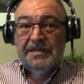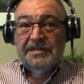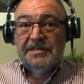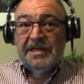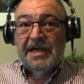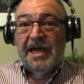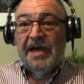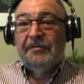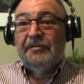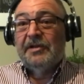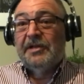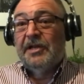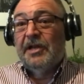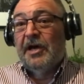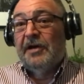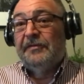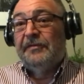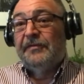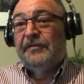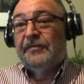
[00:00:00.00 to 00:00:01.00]
to have
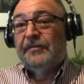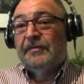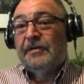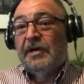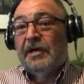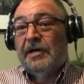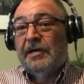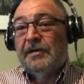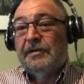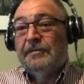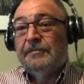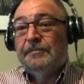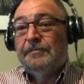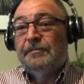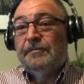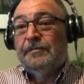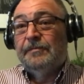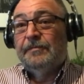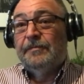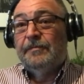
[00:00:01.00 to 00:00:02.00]
enough uh,
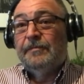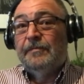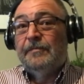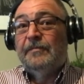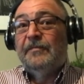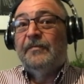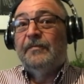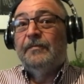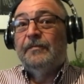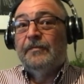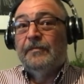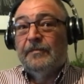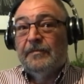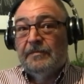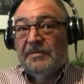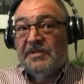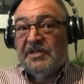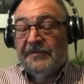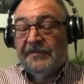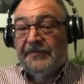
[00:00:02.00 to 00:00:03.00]

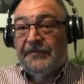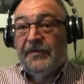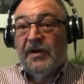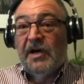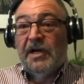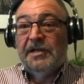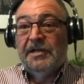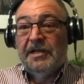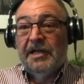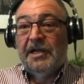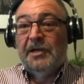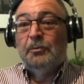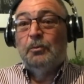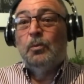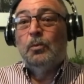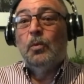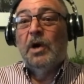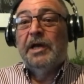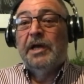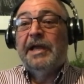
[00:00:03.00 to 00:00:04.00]
to fund a
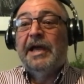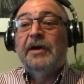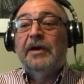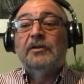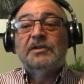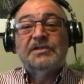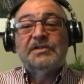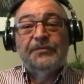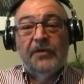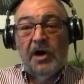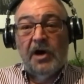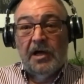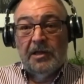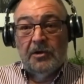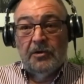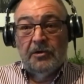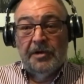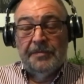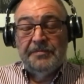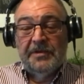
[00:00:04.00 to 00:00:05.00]
one ounce
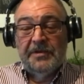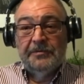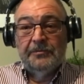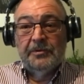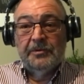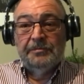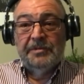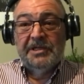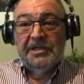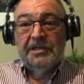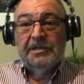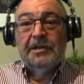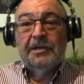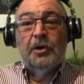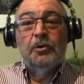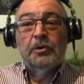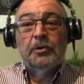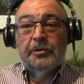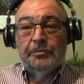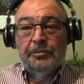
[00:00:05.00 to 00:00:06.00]
follow up that would be a
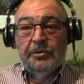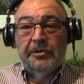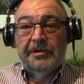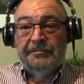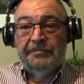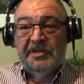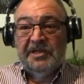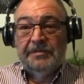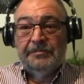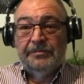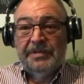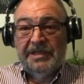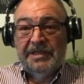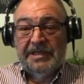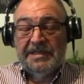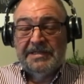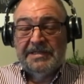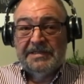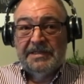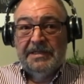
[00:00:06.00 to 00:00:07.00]
lower premium
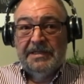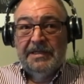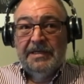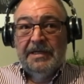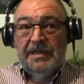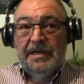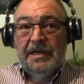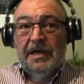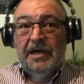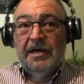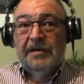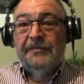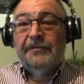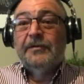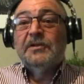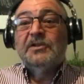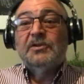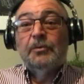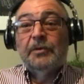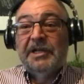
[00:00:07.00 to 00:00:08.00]
piece uh,
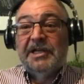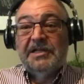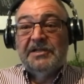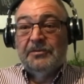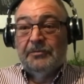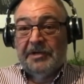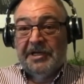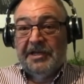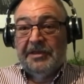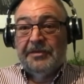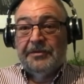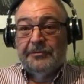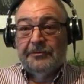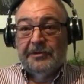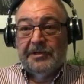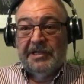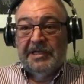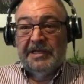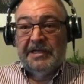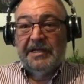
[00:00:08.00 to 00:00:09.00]
for
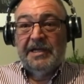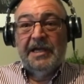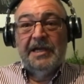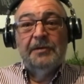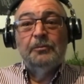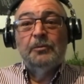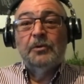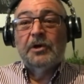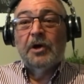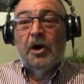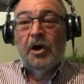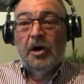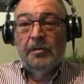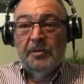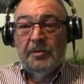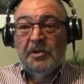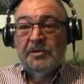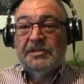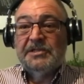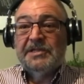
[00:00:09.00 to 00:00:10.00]
2023. And we're
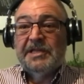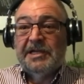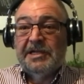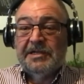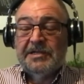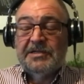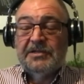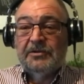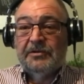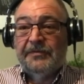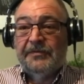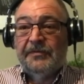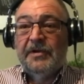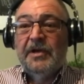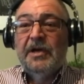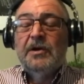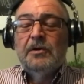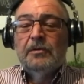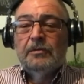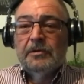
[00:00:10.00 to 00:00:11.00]
almost there. So
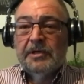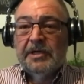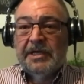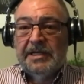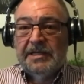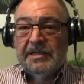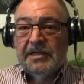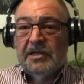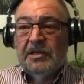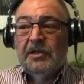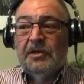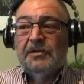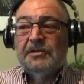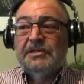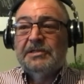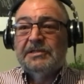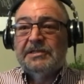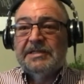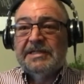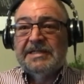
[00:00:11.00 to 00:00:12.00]
we're getting
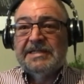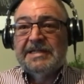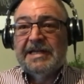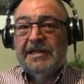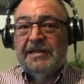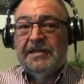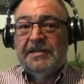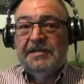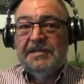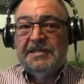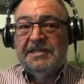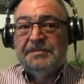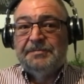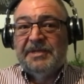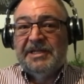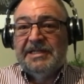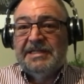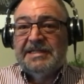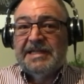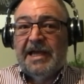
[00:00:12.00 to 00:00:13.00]
closer to selling this
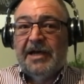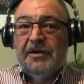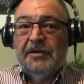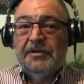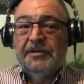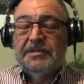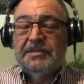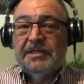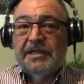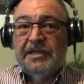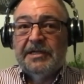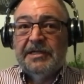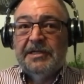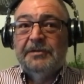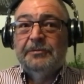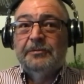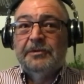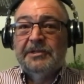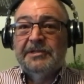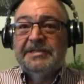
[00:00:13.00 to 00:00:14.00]
piece out. Uh,
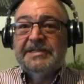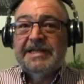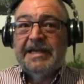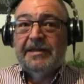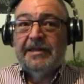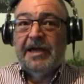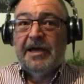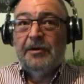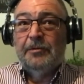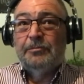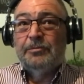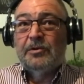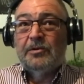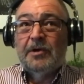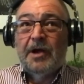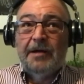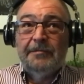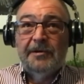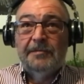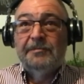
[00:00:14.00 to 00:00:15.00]
it will sell out
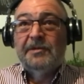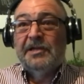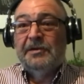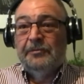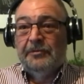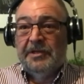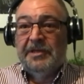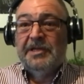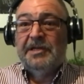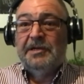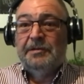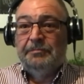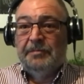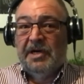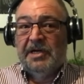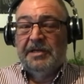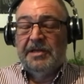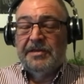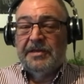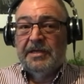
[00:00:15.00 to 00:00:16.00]
probably within a
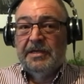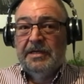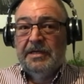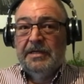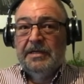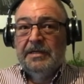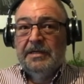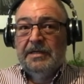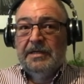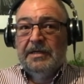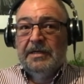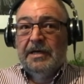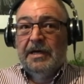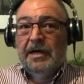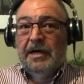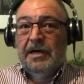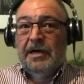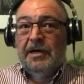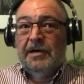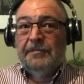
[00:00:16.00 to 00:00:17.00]
month.
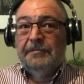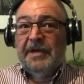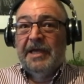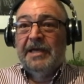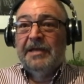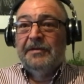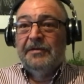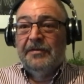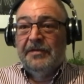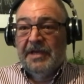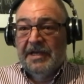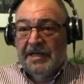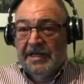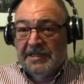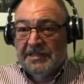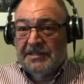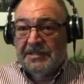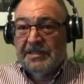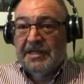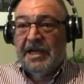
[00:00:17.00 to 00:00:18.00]
Um, and then I
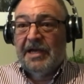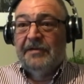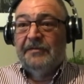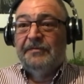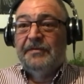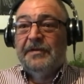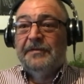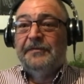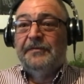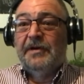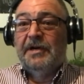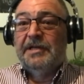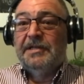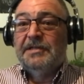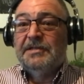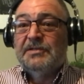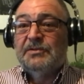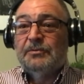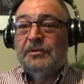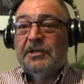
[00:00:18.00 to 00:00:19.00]
should have the
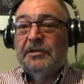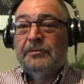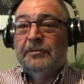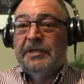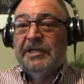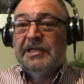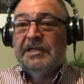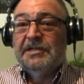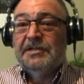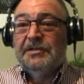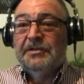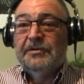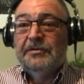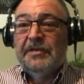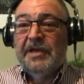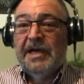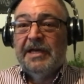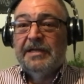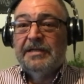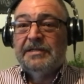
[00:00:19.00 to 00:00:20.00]
funds where we can do
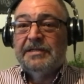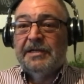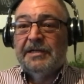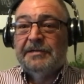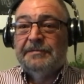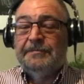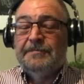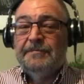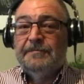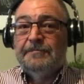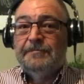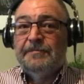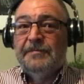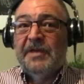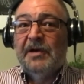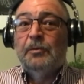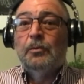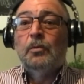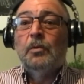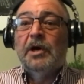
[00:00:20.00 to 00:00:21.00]
that uh,
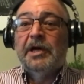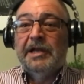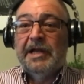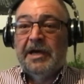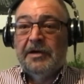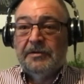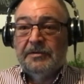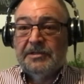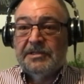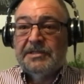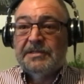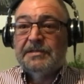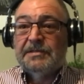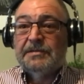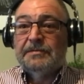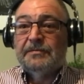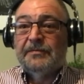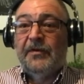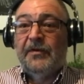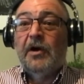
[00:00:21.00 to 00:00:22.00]
that one ounce
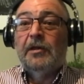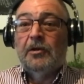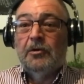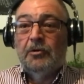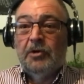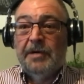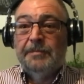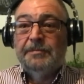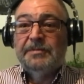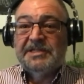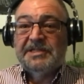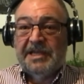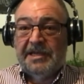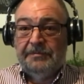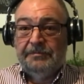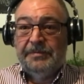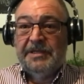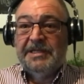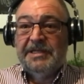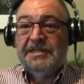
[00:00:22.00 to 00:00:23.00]
follow up,
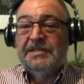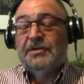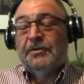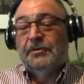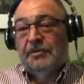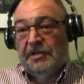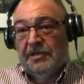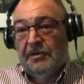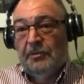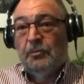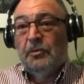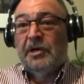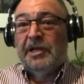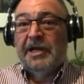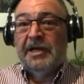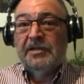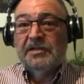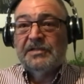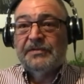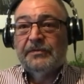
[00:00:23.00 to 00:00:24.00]
same piece, only a one
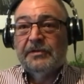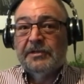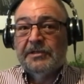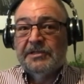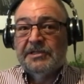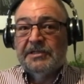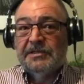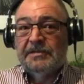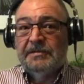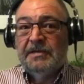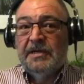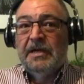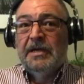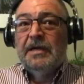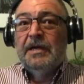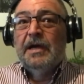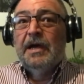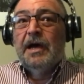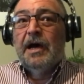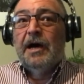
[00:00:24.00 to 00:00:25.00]
ounce version.
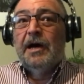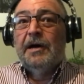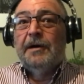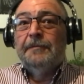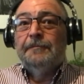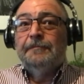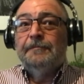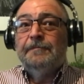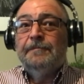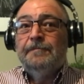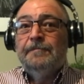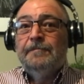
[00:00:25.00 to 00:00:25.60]
Um,